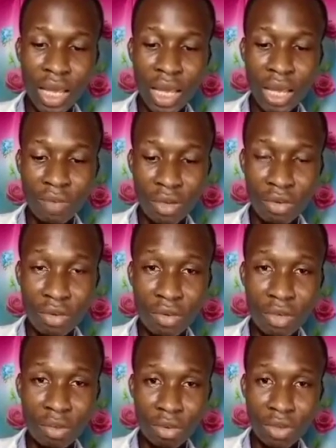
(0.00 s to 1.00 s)
a very
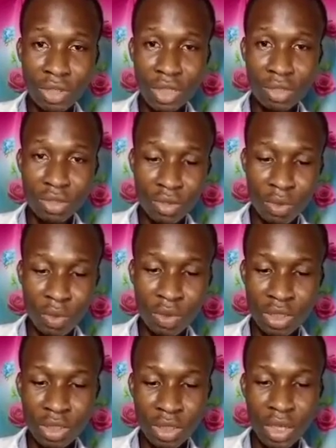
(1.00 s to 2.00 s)
important
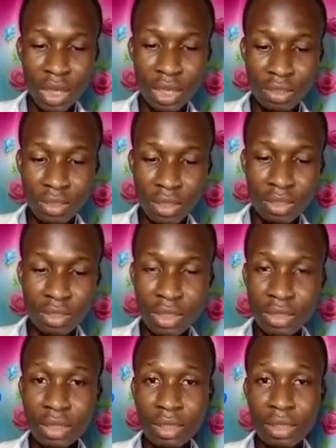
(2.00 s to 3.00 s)
quote, and it says
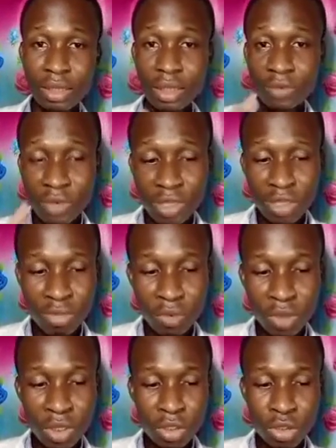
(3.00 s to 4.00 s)
that the difference
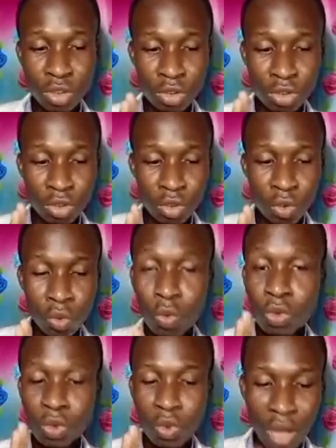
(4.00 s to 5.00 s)
between who
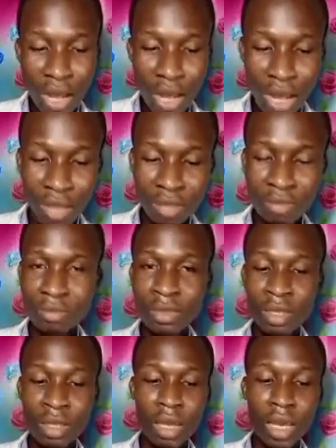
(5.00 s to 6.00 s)
you are
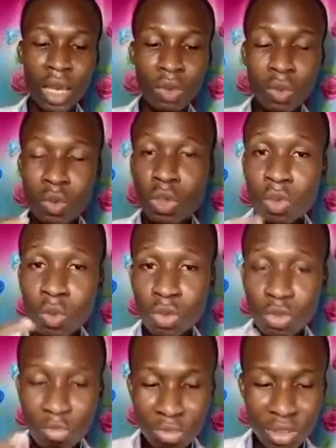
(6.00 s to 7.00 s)
and who you want
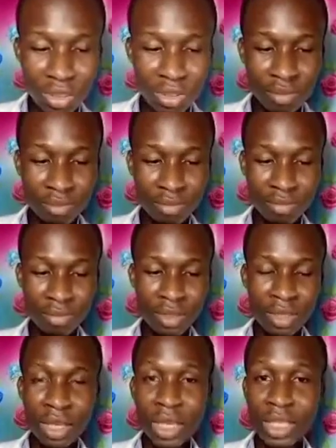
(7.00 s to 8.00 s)
to be
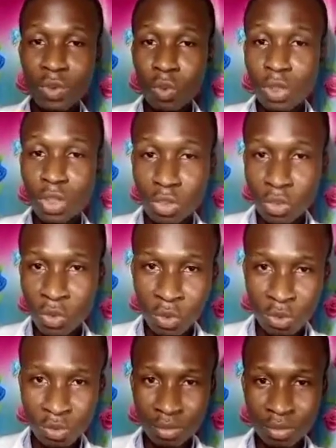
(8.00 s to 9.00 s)
is what you do.
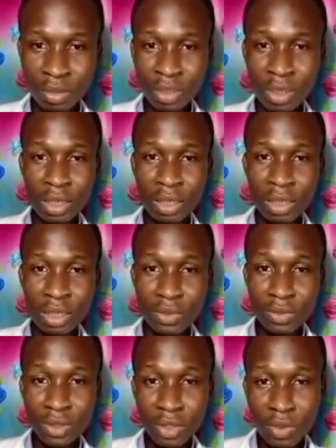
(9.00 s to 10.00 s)

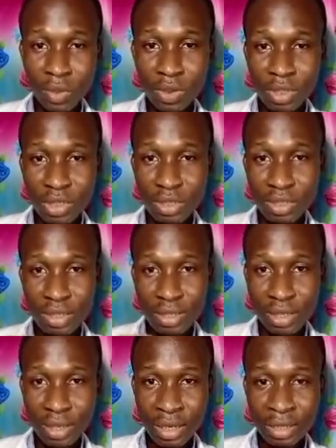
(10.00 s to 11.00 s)
So the quote states
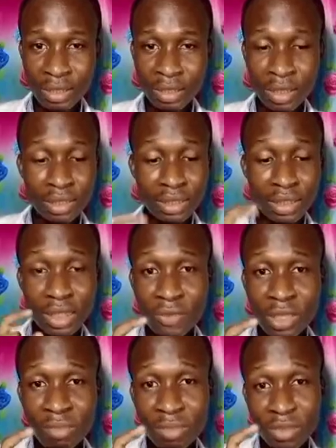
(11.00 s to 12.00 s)
again, the
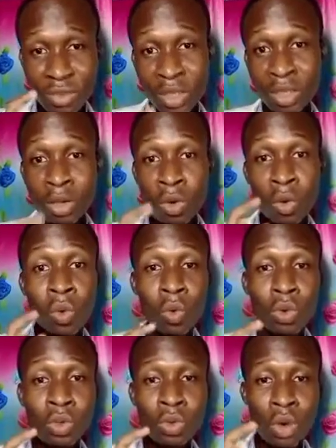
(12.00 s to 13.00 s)
difference between who
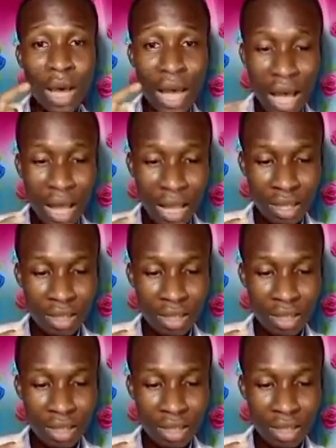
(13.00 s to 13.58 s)
you are